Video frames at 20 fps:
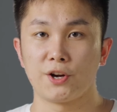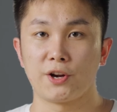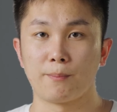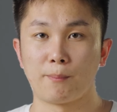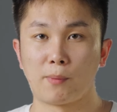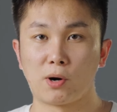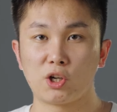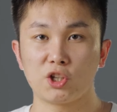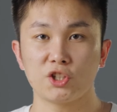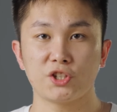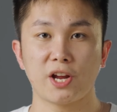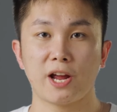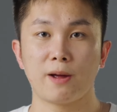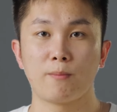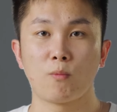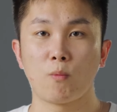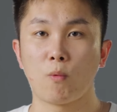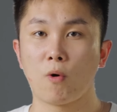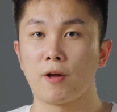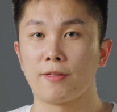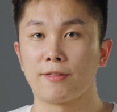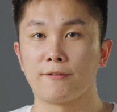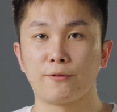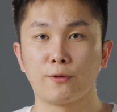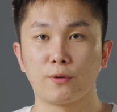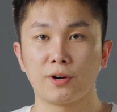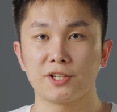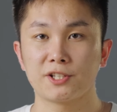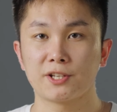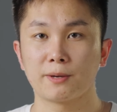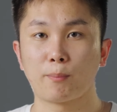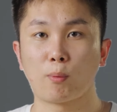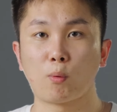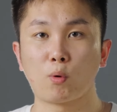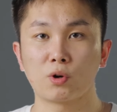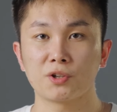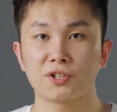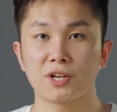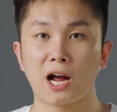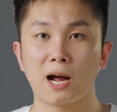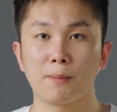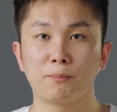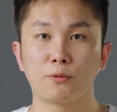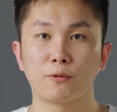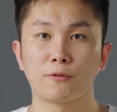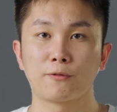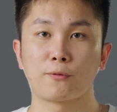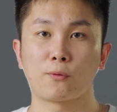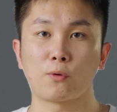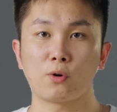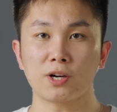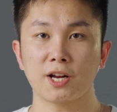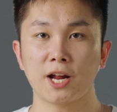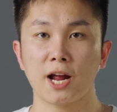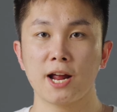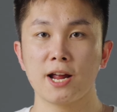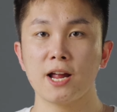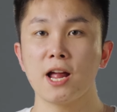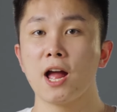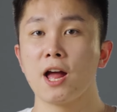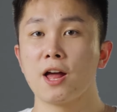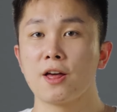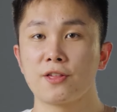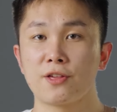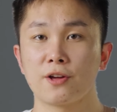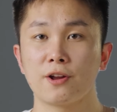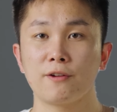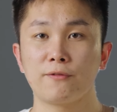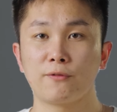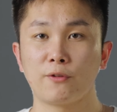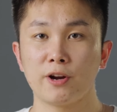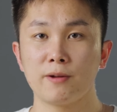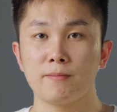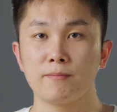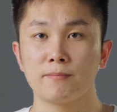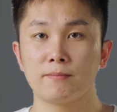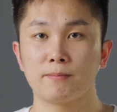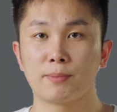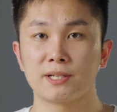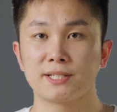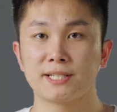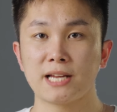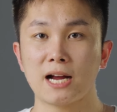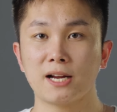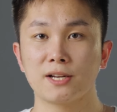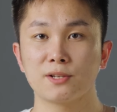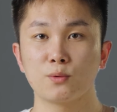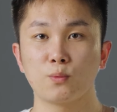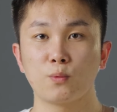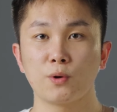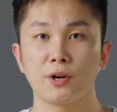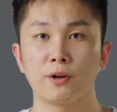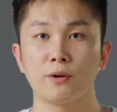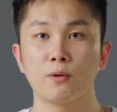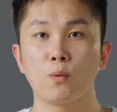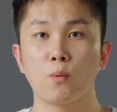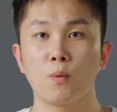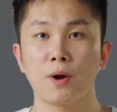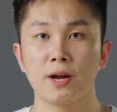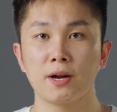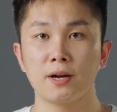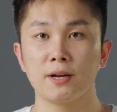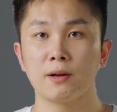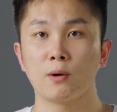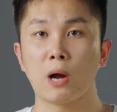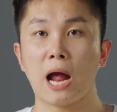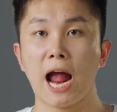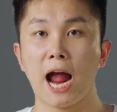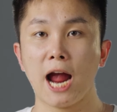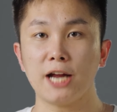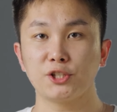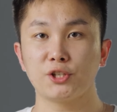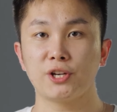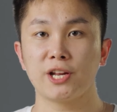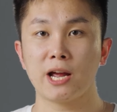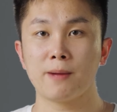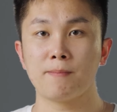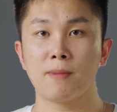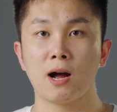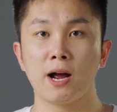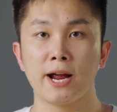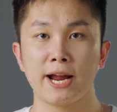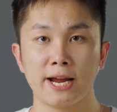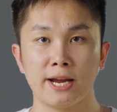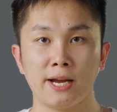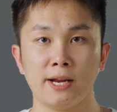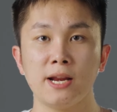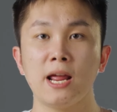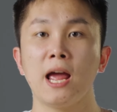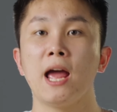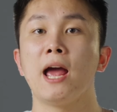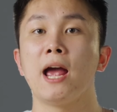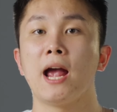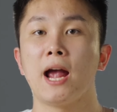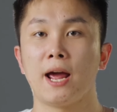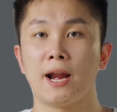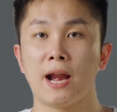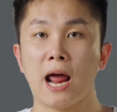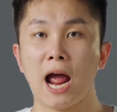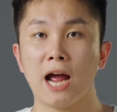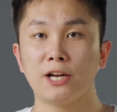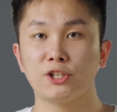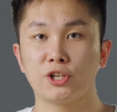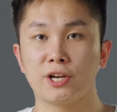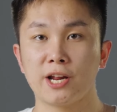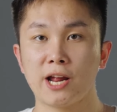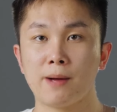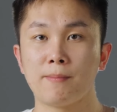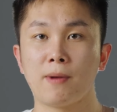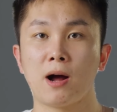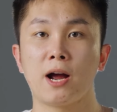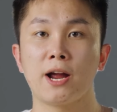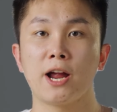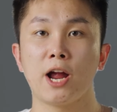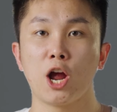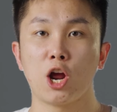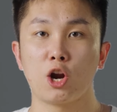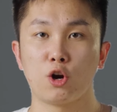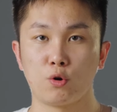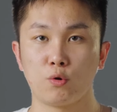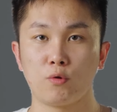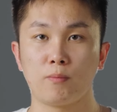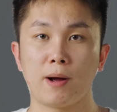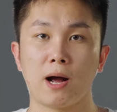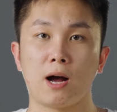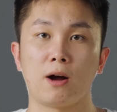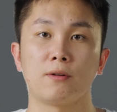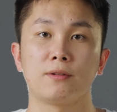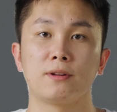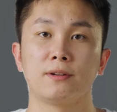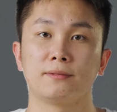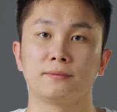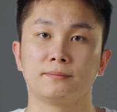The Mars M1 fully supports up to 4K 30 frames per second video with the HDMI in and HDMI loop out.